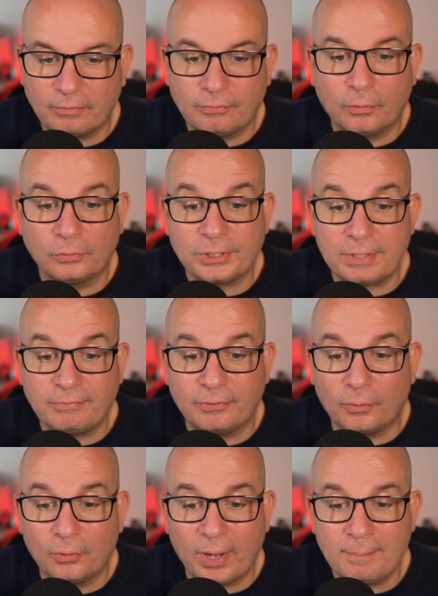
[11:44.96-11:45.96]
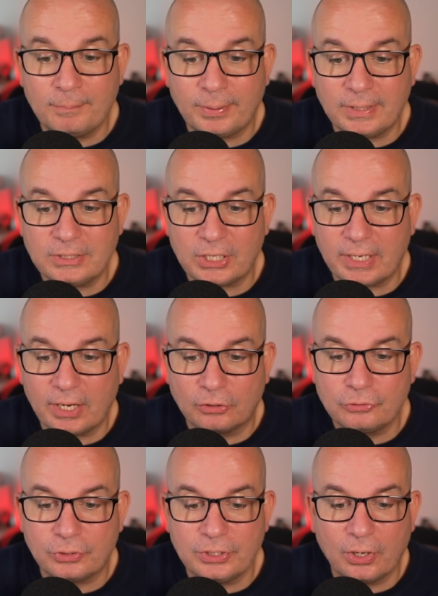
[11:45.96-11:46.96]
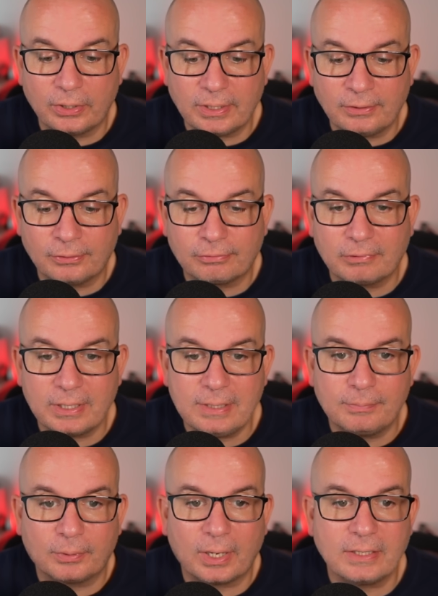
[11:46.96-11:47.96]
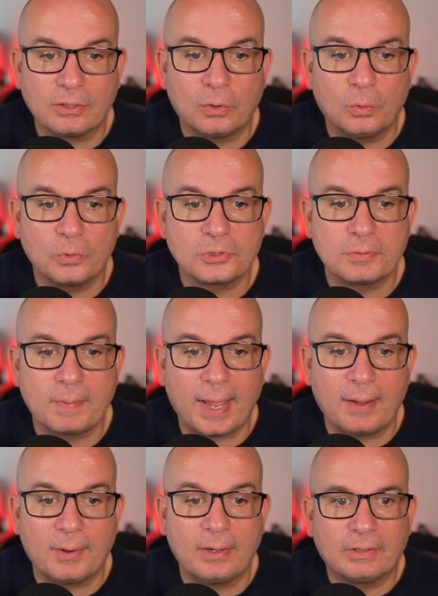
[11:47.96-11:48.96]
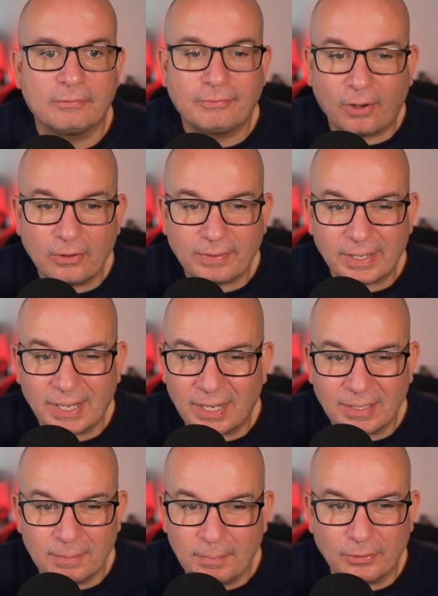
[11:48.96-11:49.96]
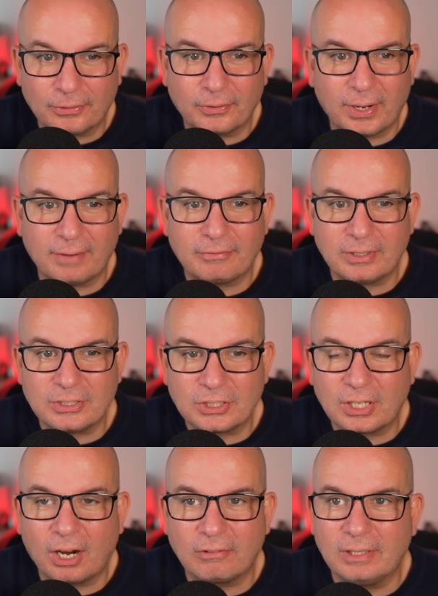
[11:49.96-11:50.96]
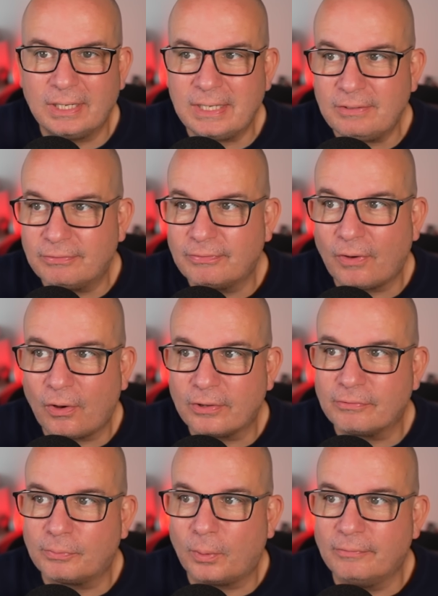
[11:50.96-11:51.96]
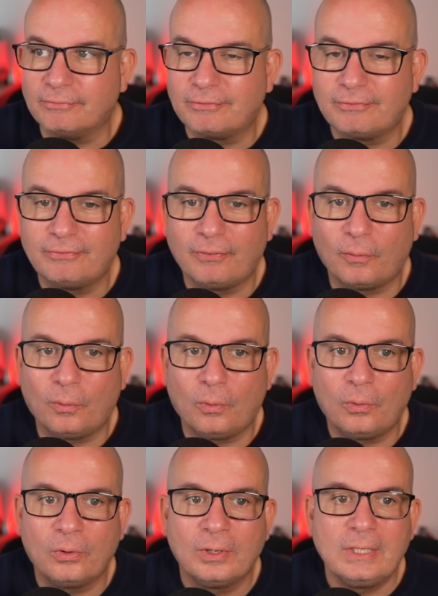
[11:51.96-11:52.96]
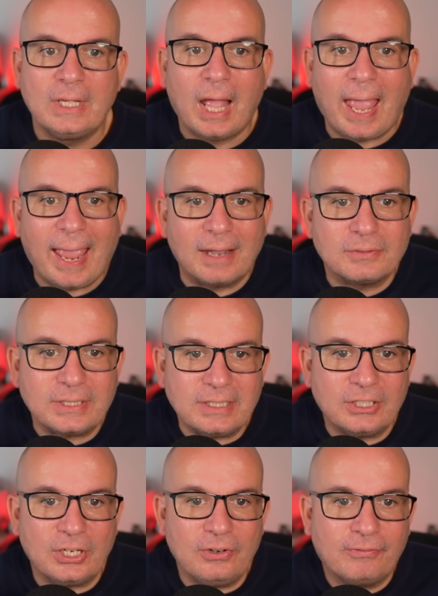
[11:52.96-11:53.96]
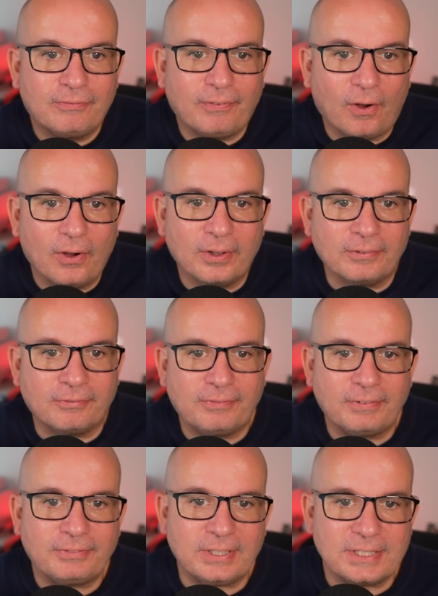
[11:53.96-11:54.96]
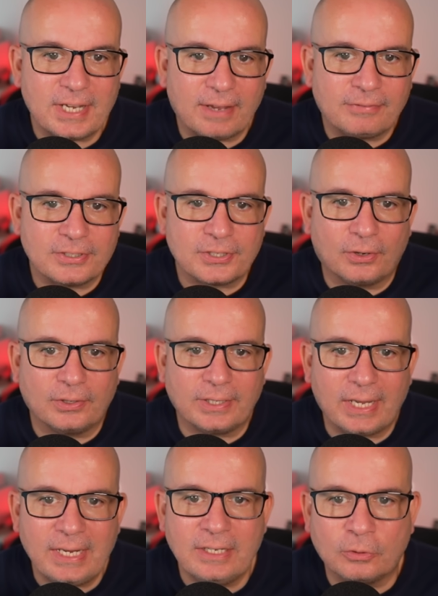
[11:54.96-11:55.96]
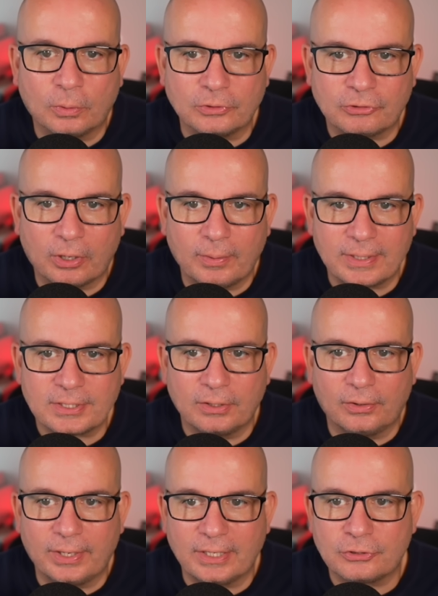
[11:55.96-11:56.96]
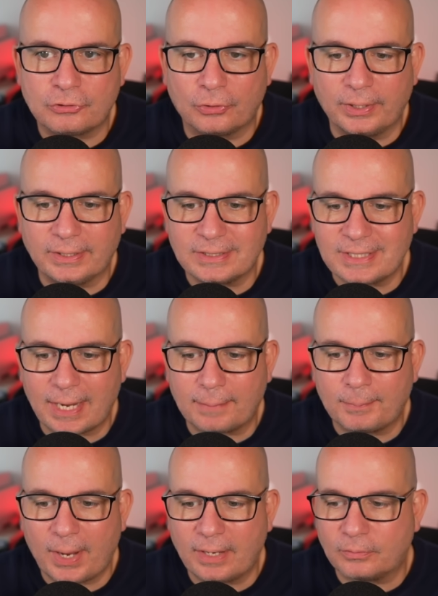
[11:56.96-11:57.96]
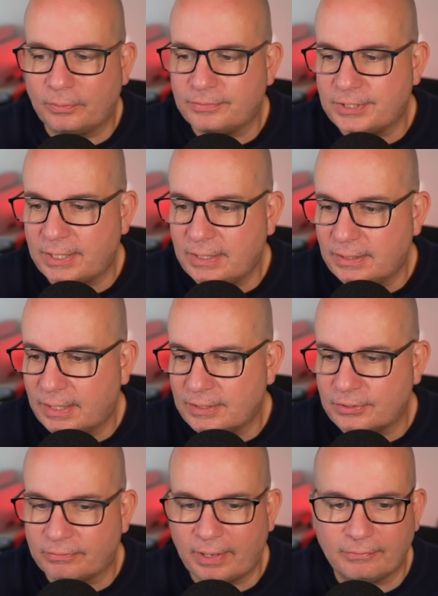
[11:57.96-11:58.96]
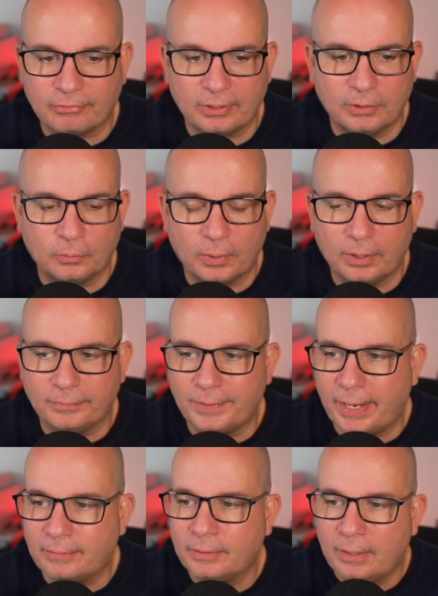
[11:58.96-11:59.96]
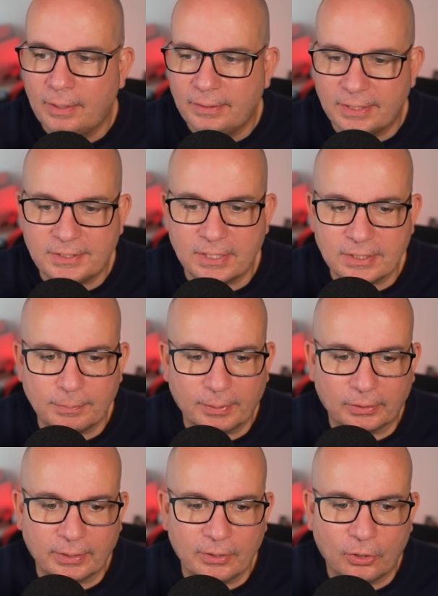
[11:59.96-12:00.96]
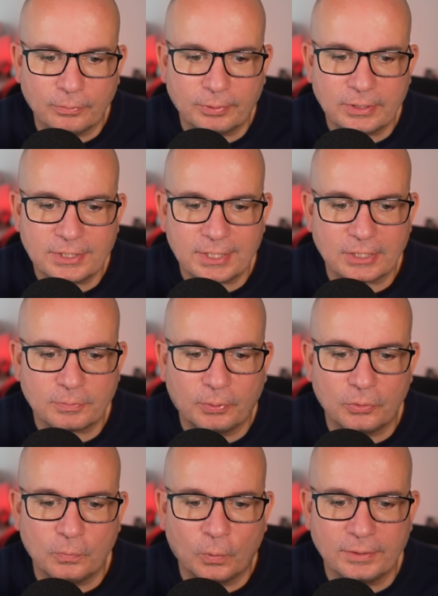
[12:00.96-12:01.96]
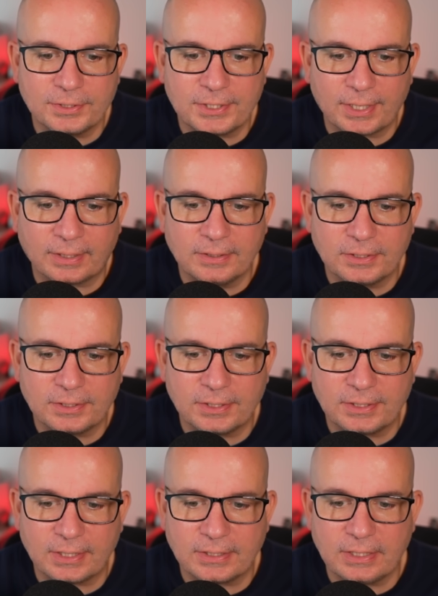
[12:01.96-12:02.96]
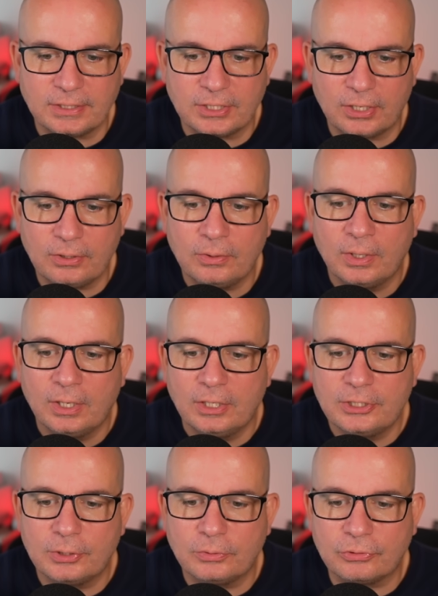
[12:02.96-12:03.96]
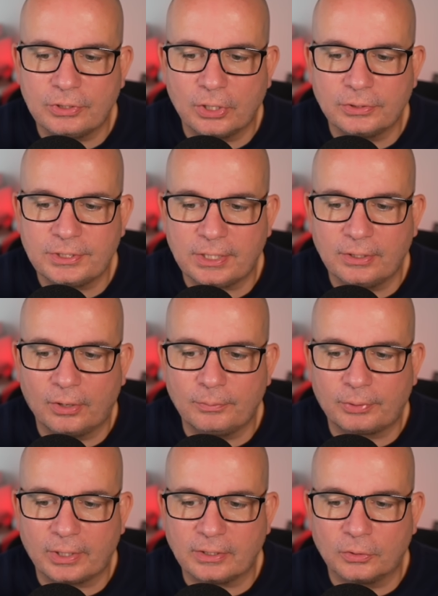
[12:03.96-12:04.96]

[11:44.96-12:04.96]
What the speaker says: 44 mpg, 193 brake horsepower, 588 a month on average, currently 514. Audi Q5 50 TFSI E-Quattro S-Line S-Tronic Tech Pack. We've seen this around for a little while now. This is the plug-in hybrid, 6.1 seconds to 62, 299 brake